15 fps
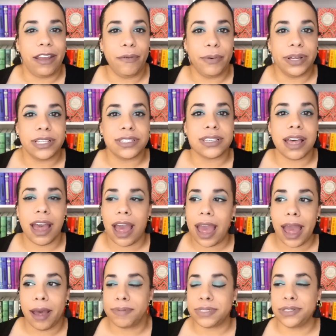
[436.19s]
It was
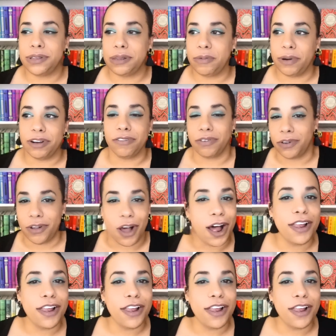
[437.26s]
absolutely wonderful.